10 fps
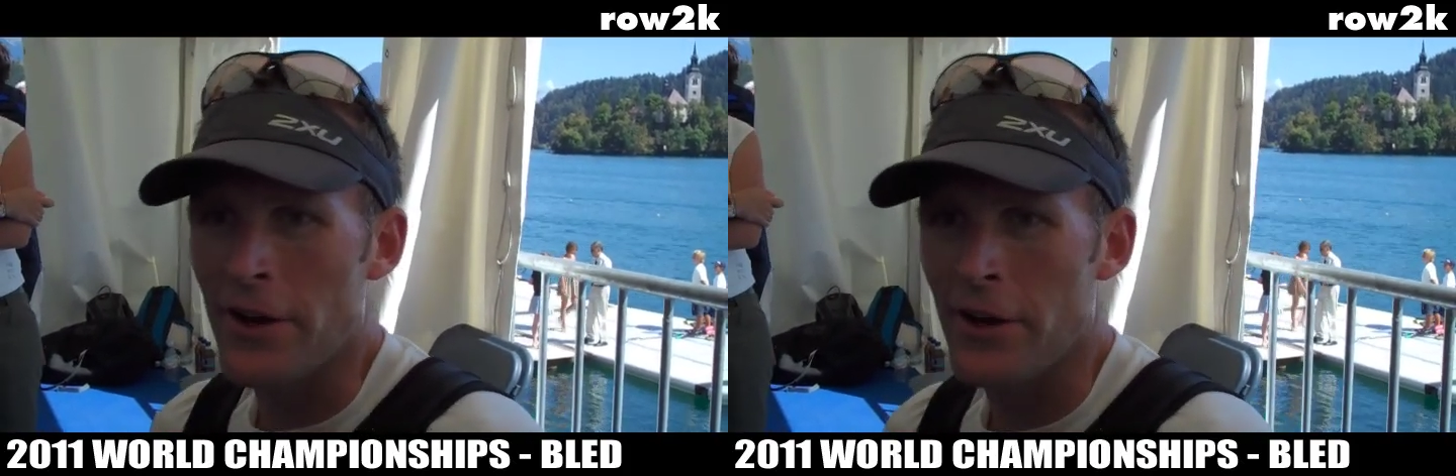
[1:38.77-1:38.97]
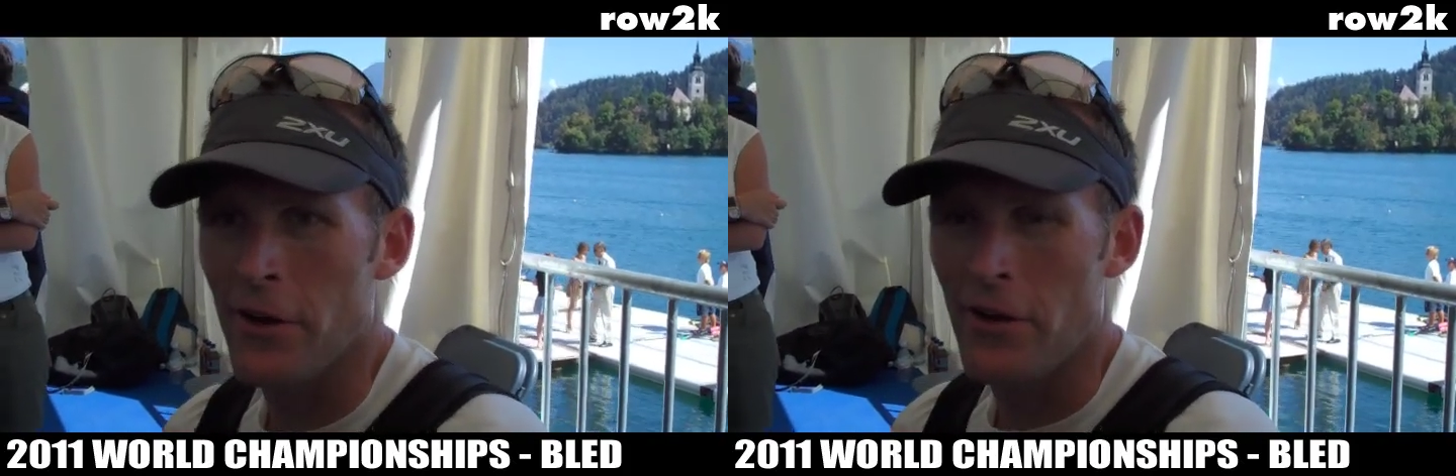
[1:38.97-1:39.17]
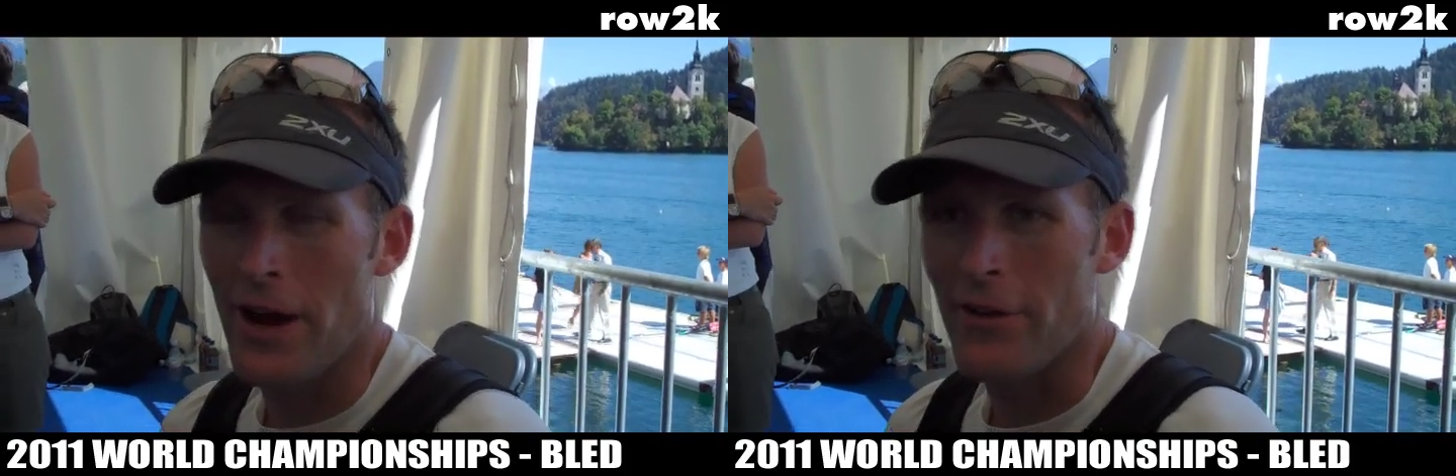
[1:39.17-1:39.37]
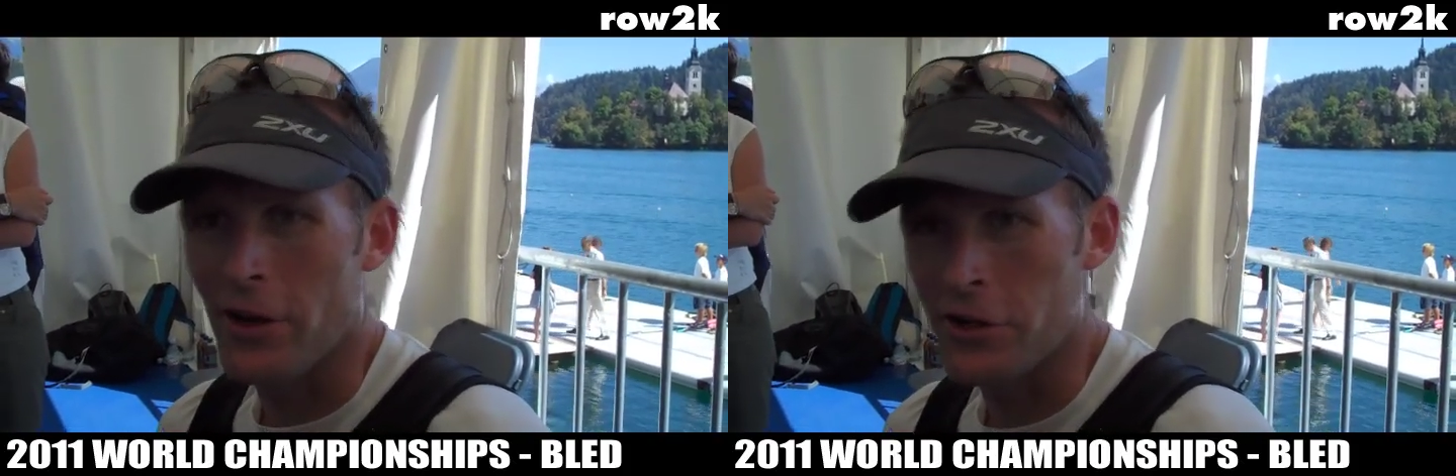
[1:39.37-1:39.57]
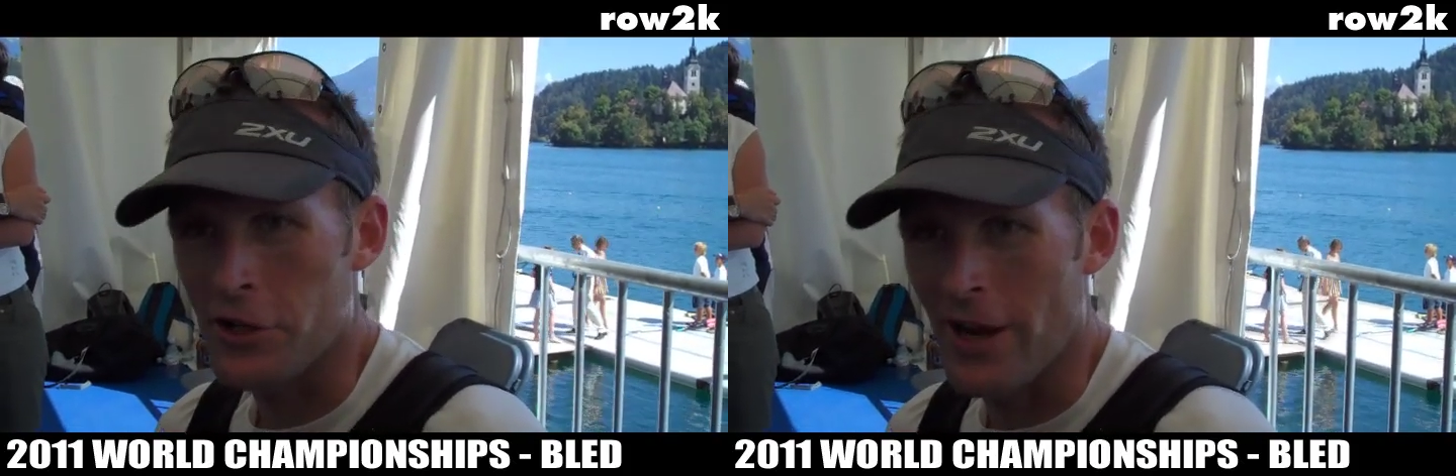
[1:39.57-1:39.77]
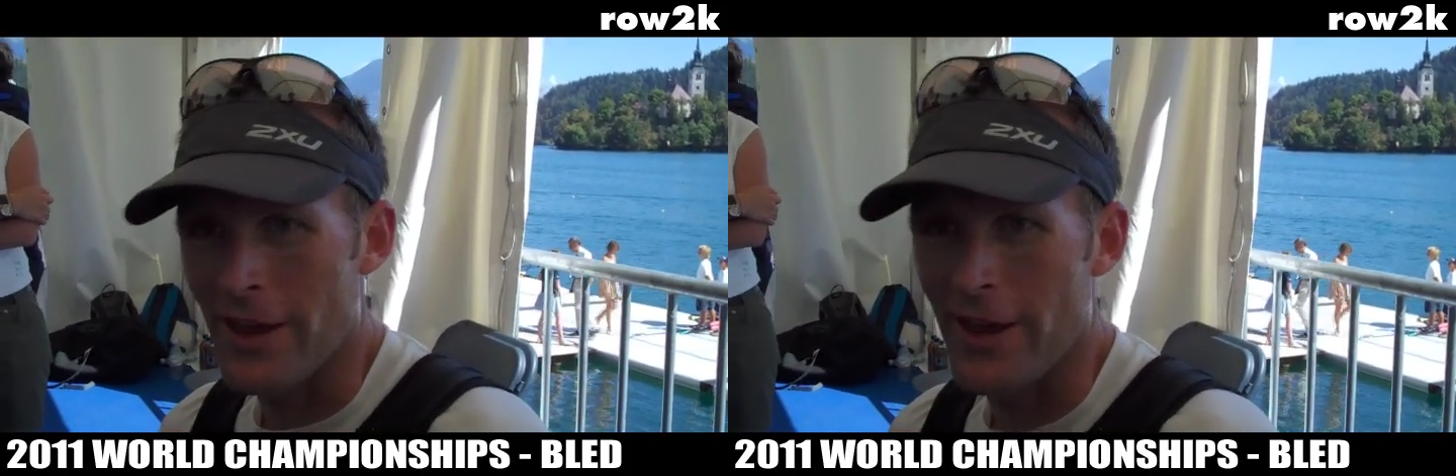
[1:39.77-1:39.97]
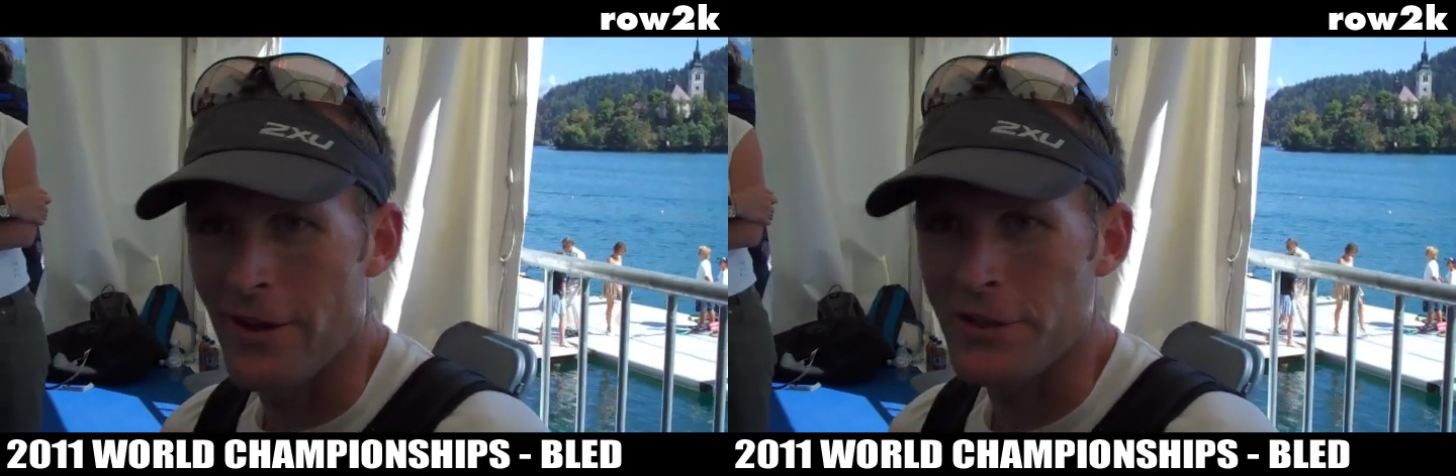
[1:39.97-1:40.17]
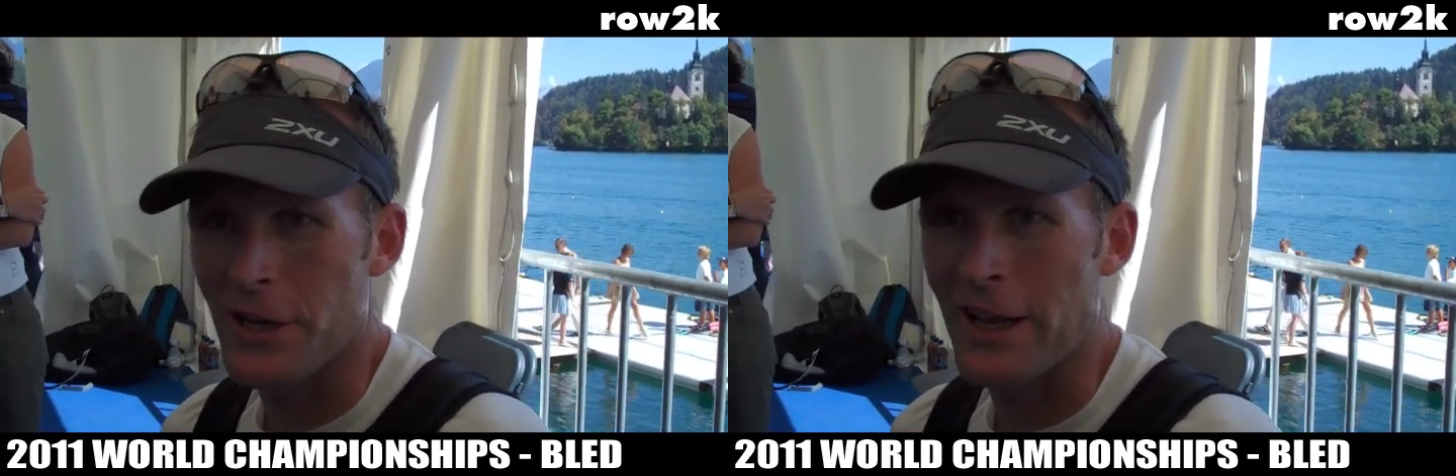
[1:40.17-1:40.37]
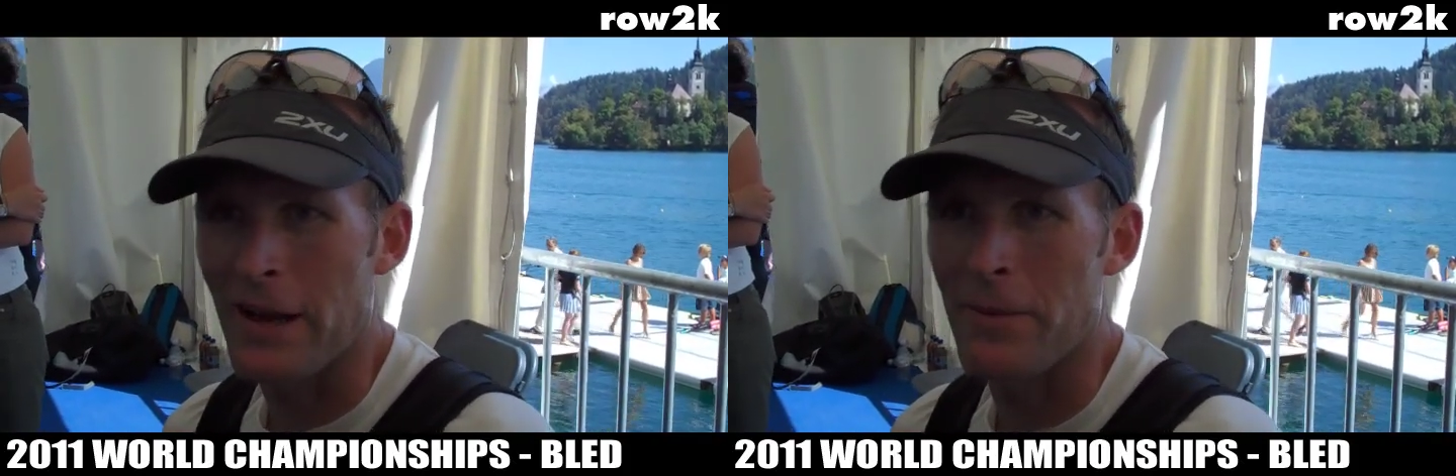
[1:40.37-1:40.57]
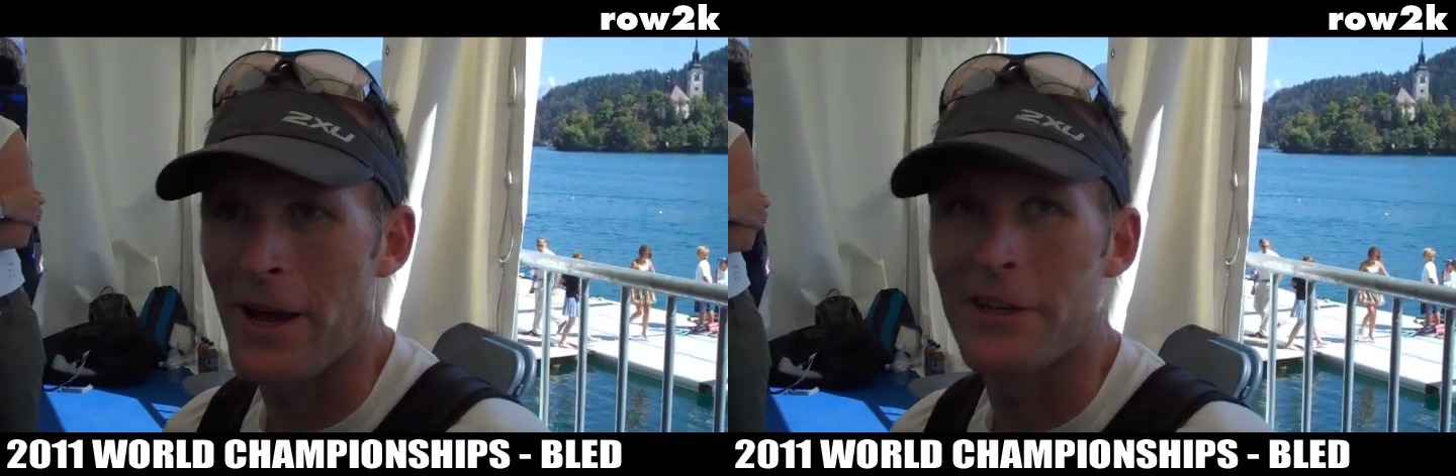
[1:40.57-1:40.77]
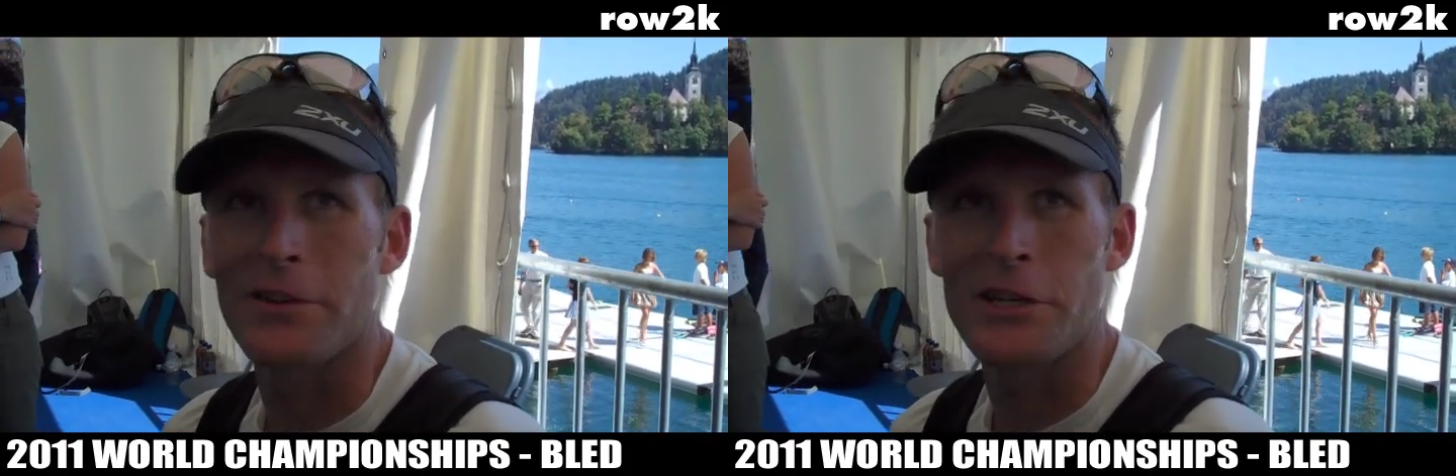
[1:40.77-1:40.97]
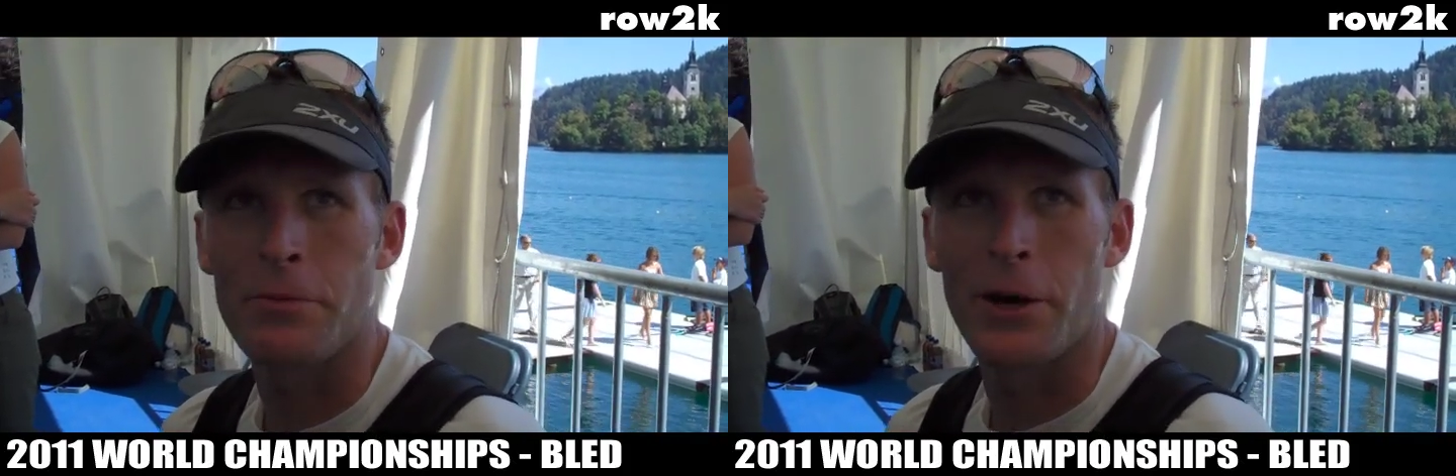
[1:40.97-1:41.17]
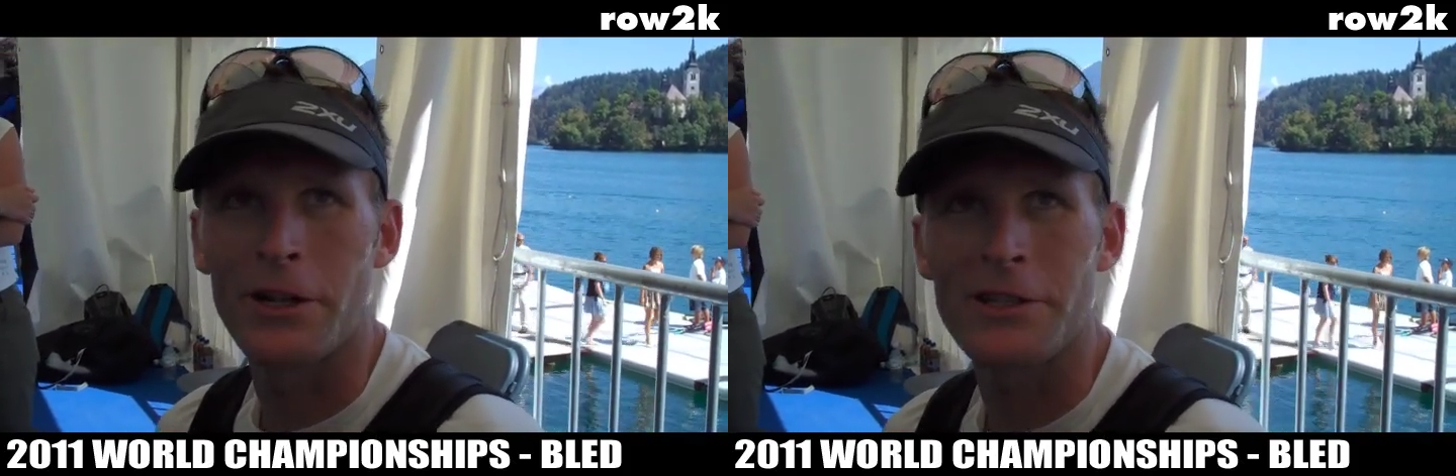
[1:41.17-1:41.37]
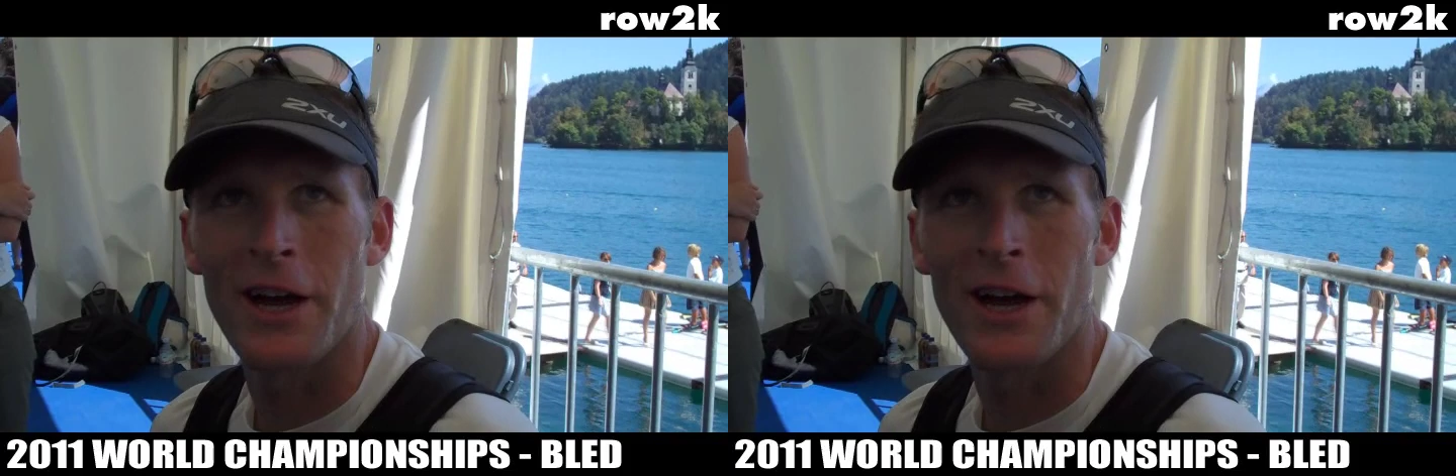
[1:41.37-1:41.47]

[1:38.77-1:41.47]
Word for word: I knew having Andre there, it was going to come down to a sprint,